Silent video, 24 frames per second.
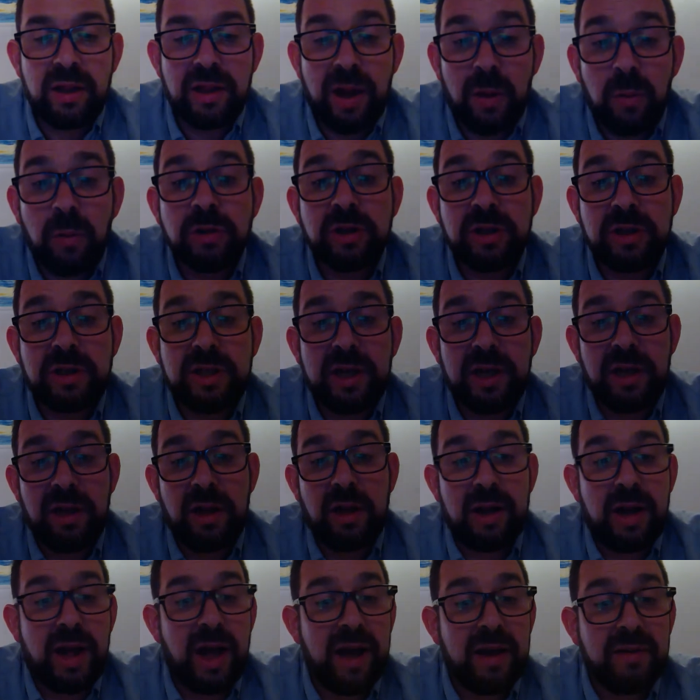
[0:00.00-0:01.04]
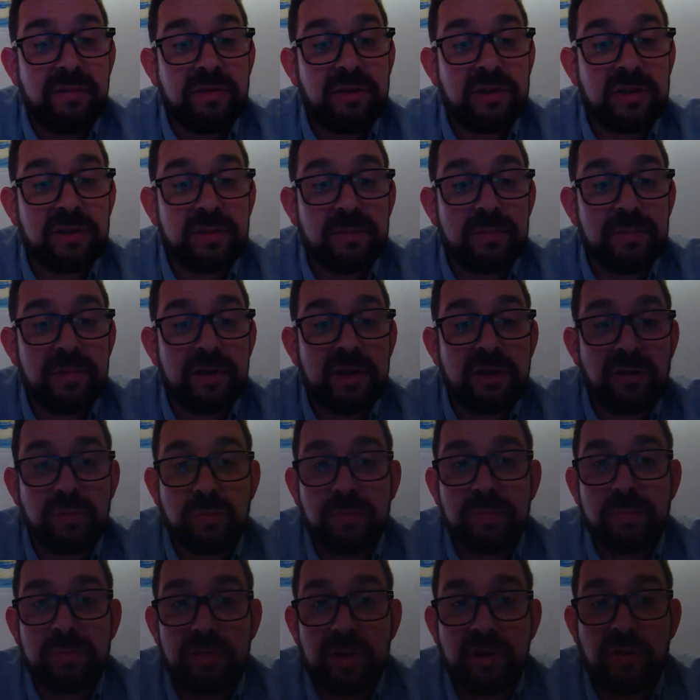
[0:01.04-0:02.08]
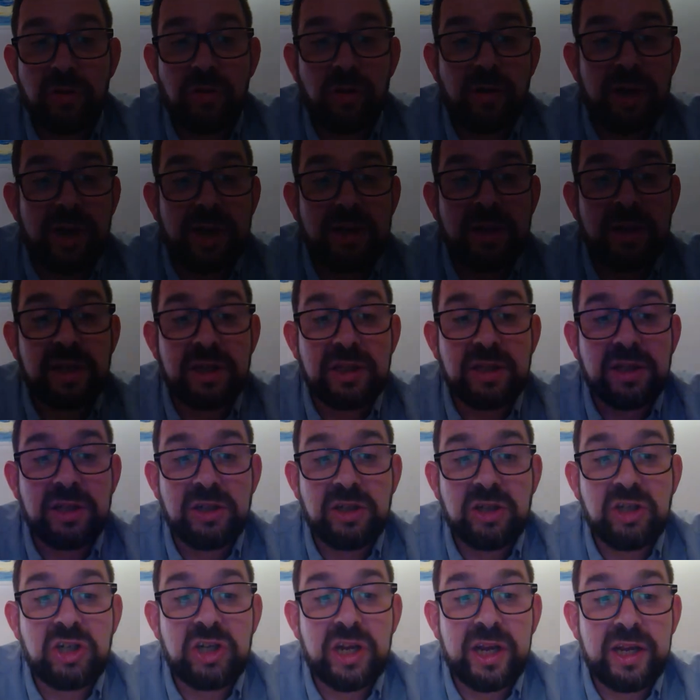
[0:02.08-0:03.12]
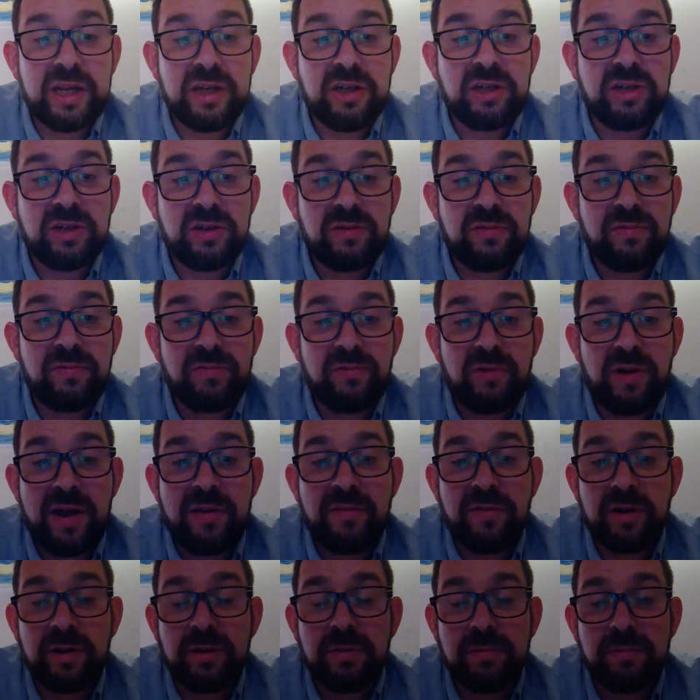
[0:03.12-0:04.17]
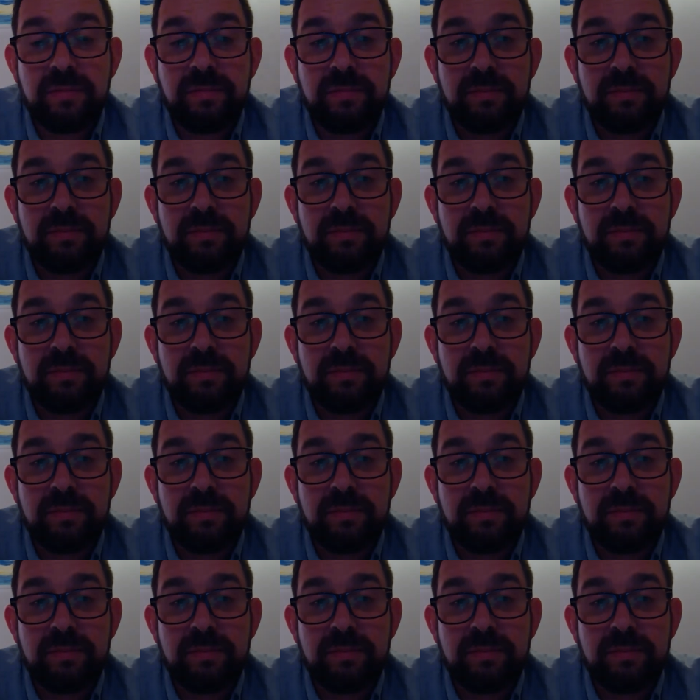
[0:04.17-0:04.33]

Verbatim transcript: That was until our lives as UK citizens changed forever